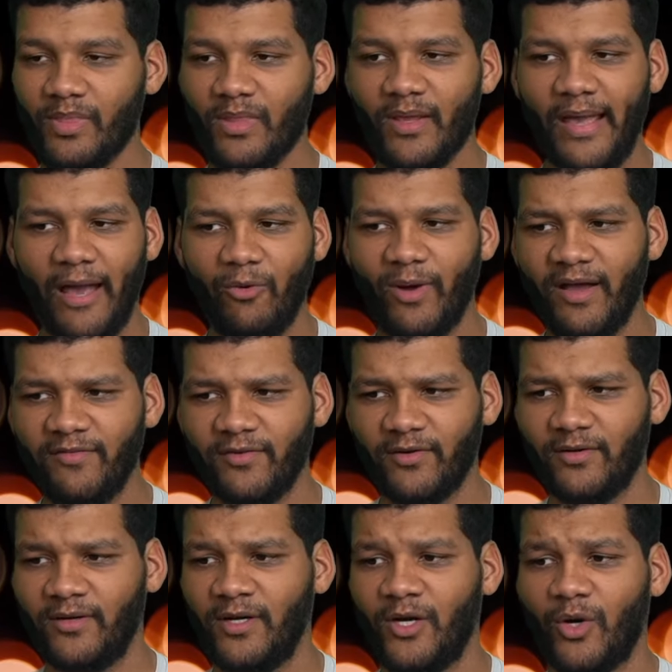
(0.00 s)

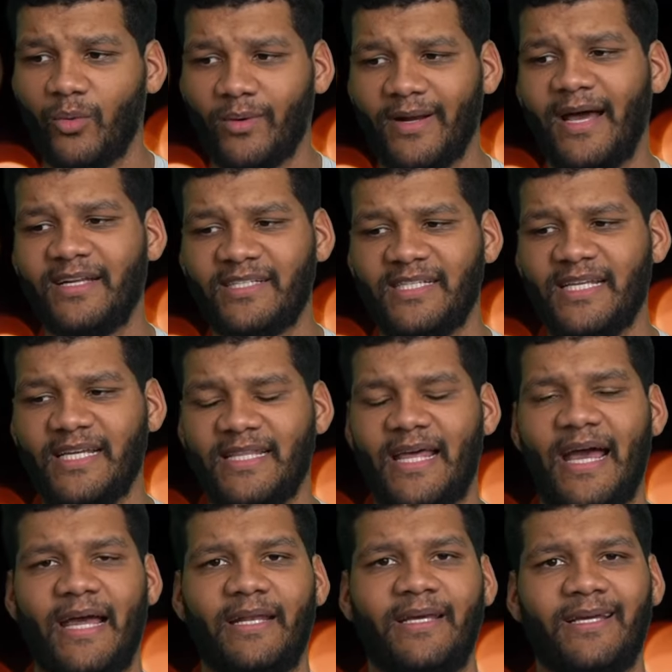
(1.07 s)
However, we're not seeing
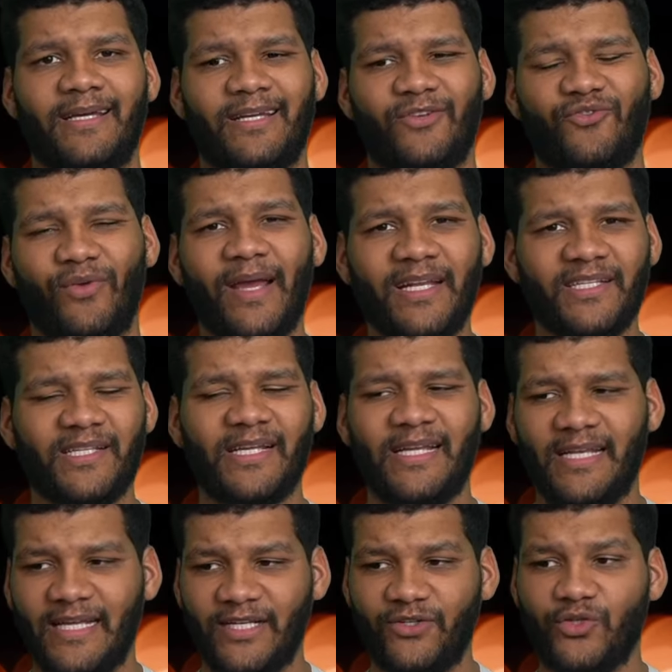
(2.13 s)
that translate
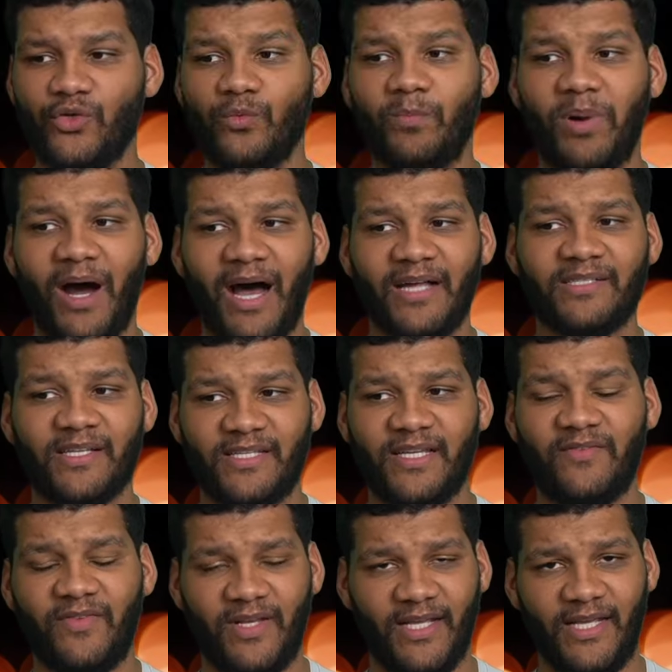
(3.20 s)
into
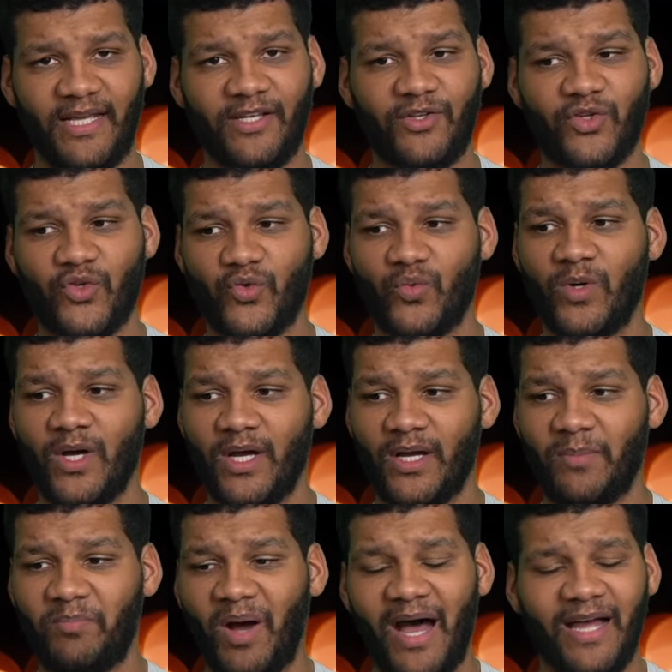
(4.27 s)
positivity, into
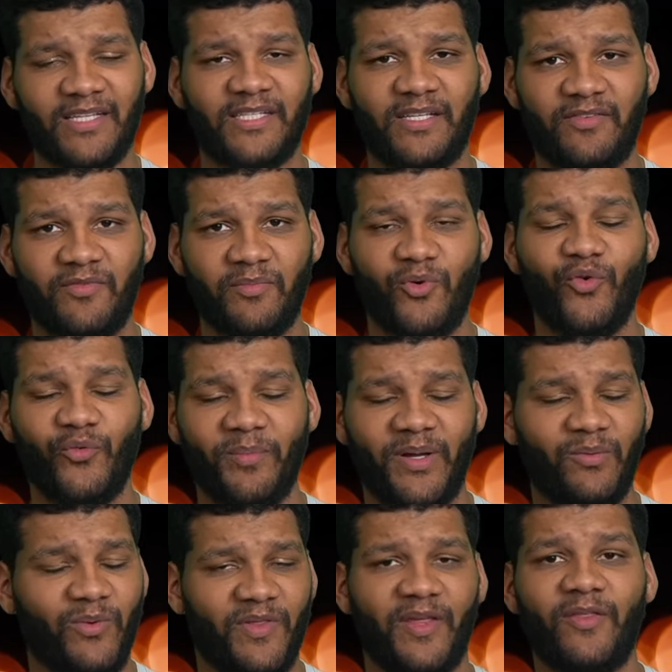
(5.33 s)
positive movement
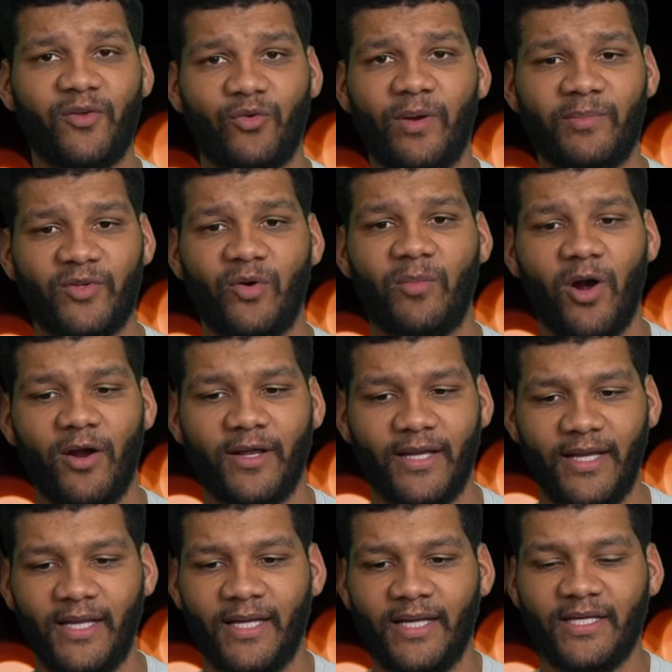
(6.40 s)
within the crypto market.